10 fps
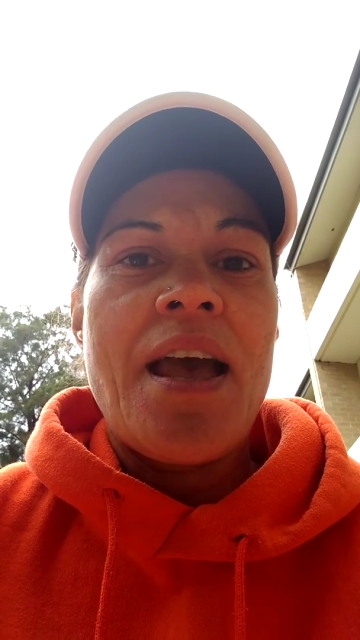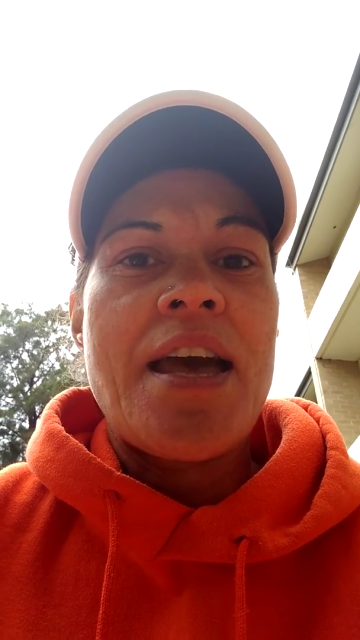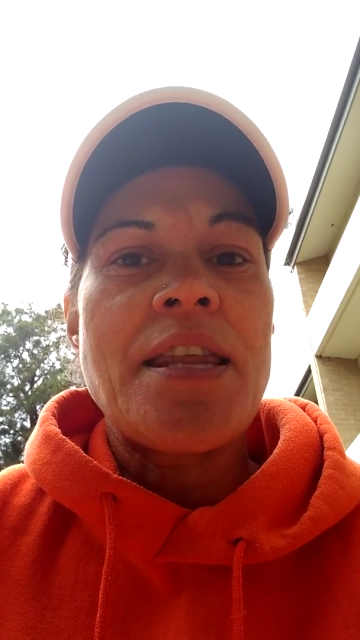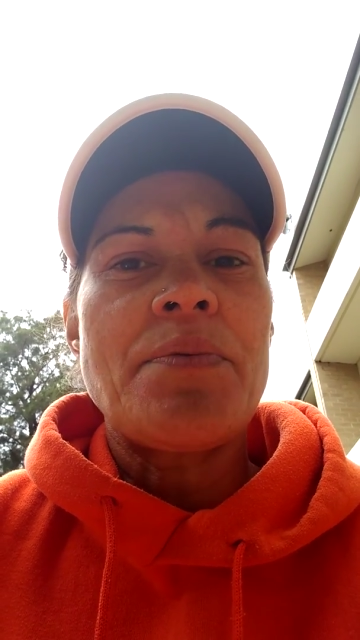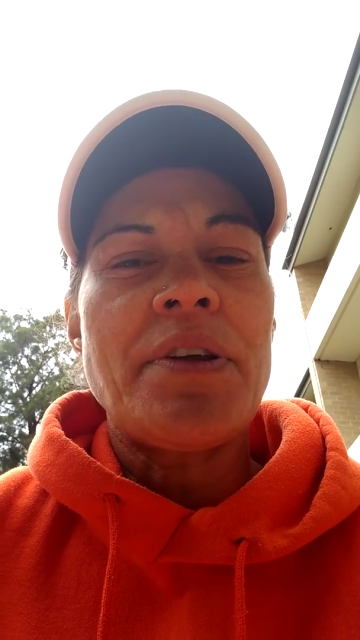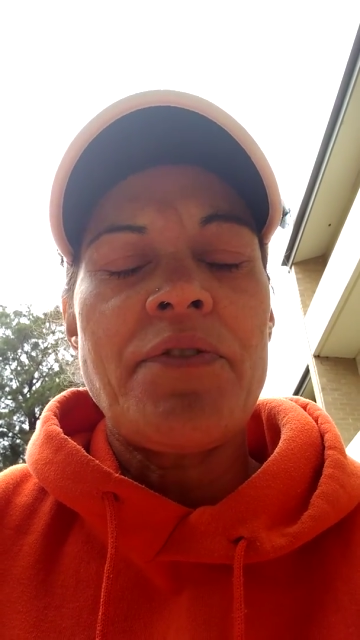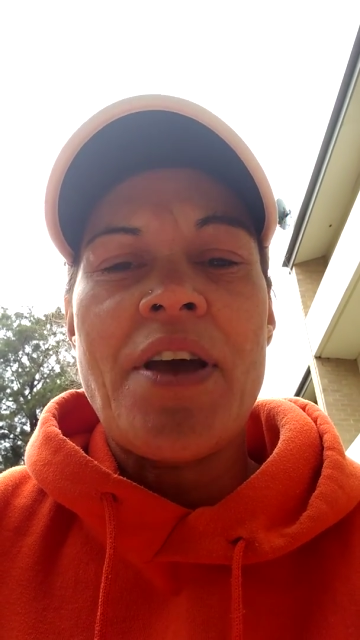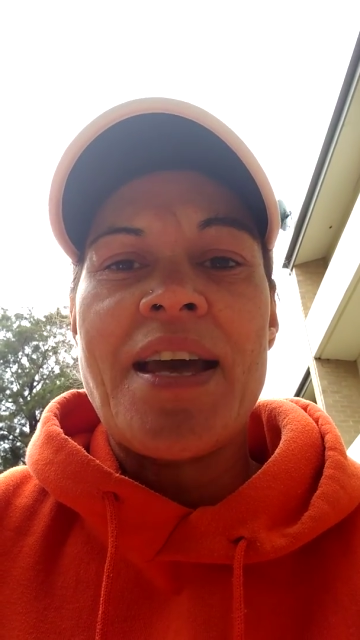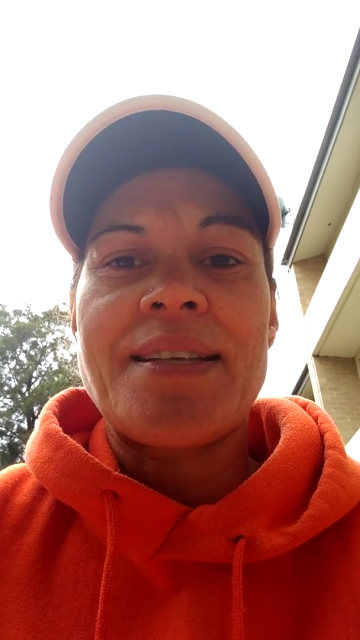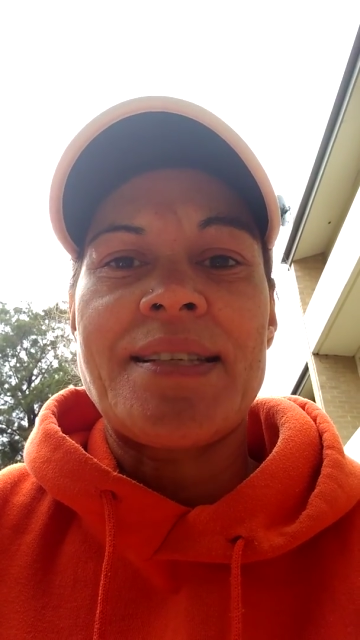and that will give you
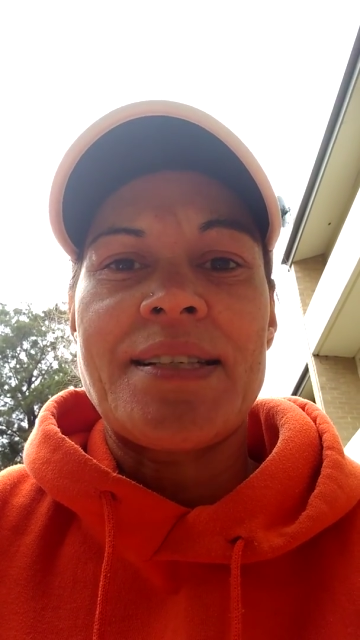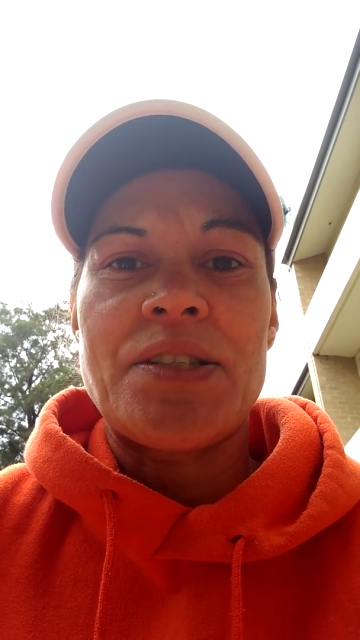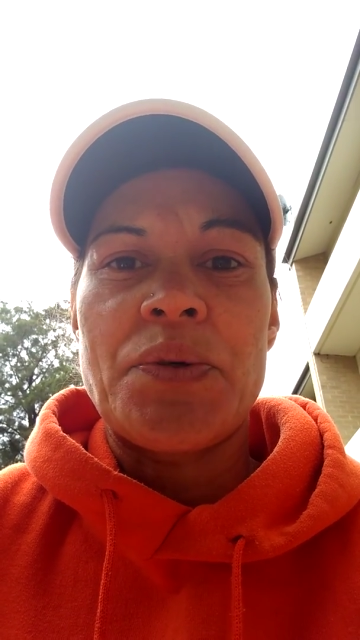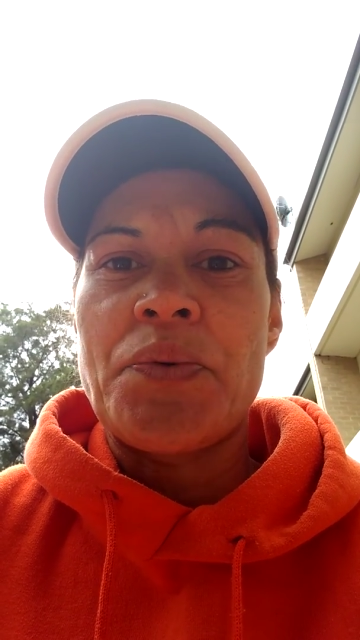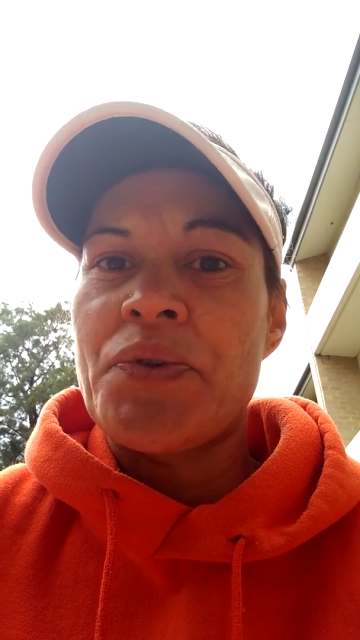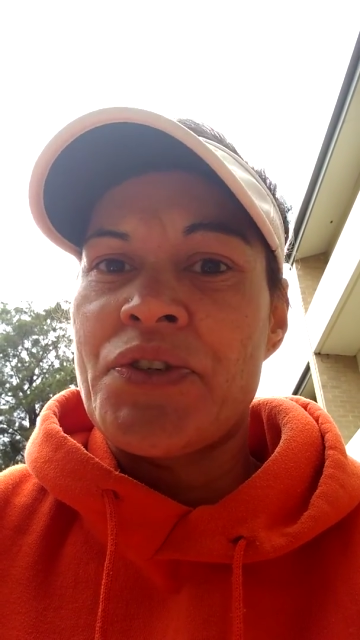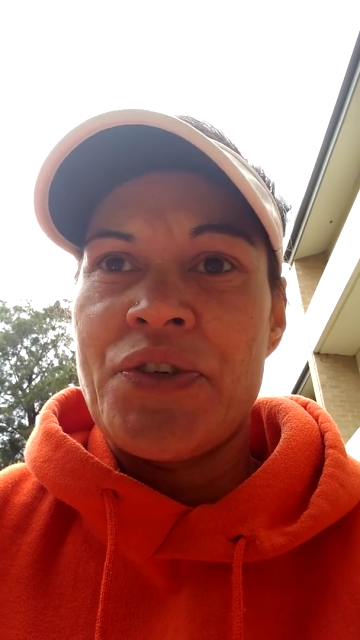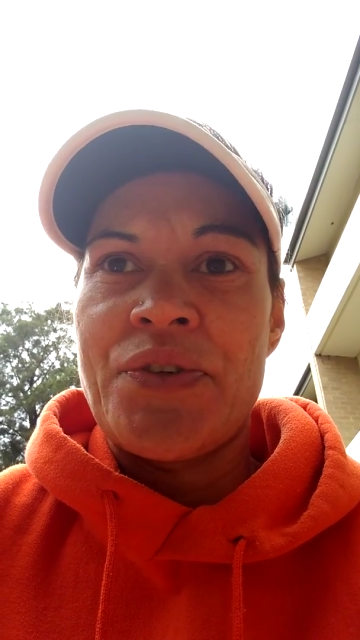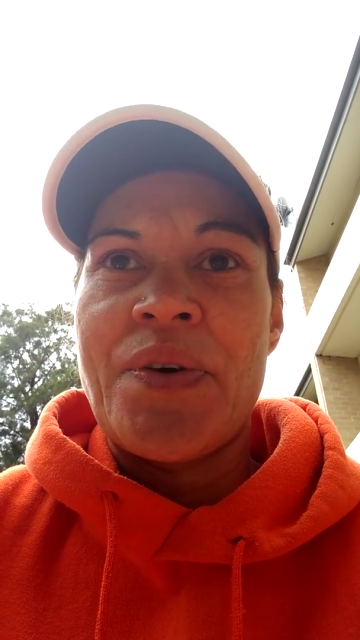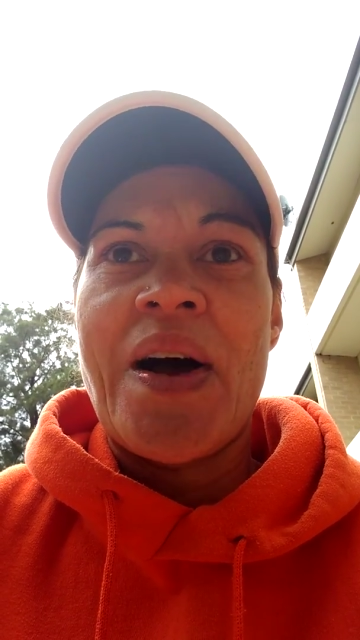access to all the
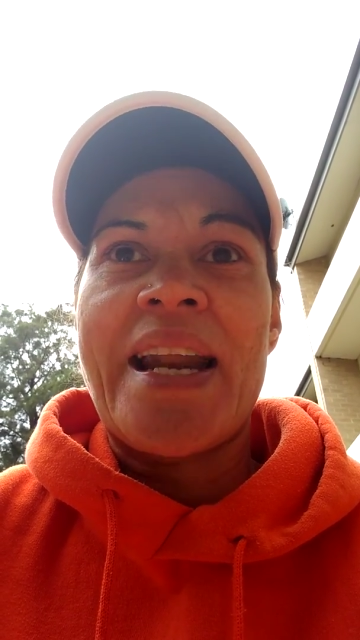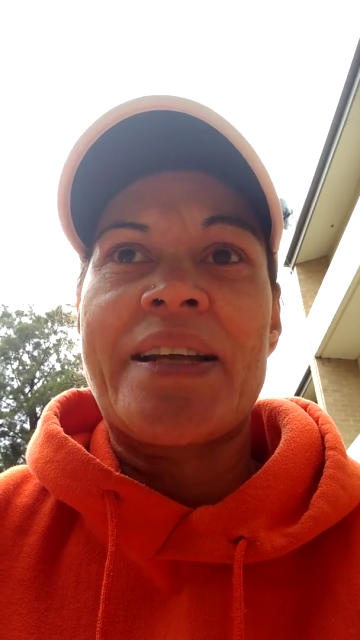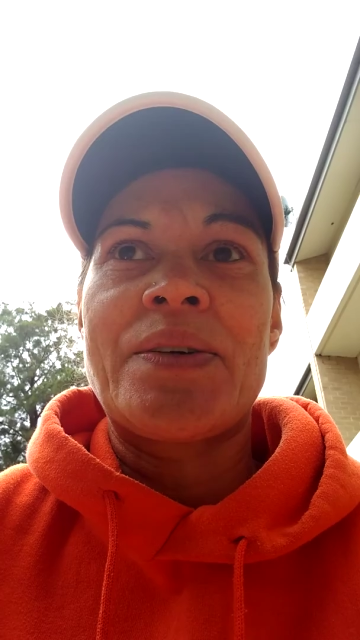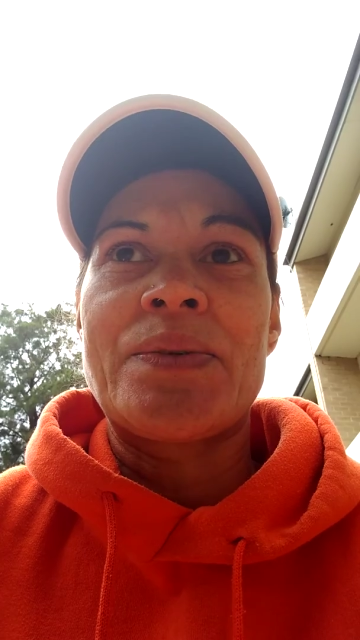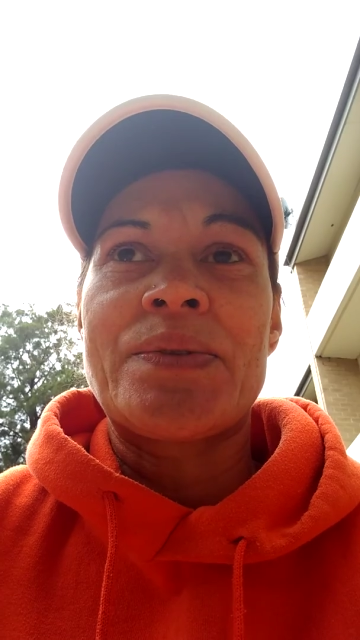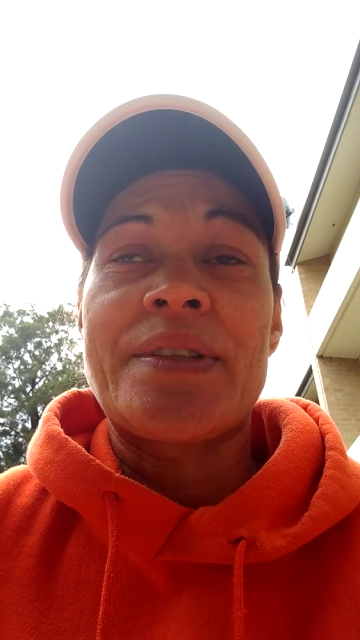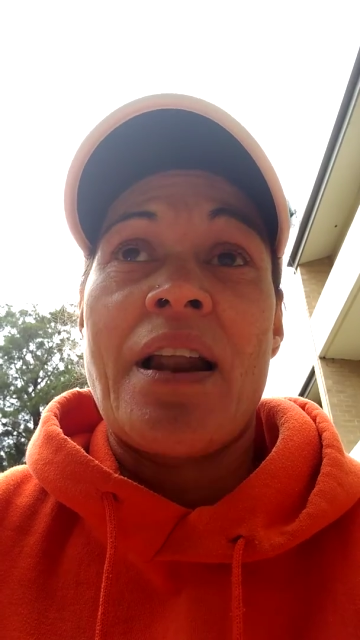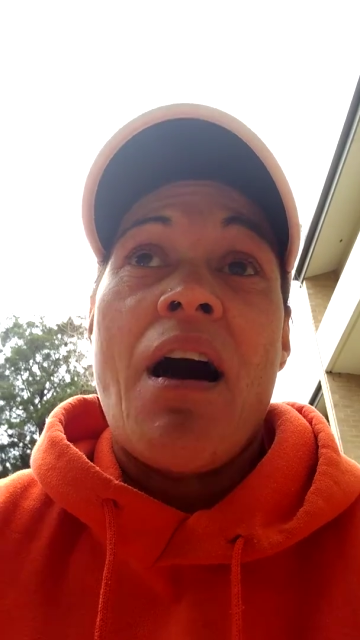journal articles that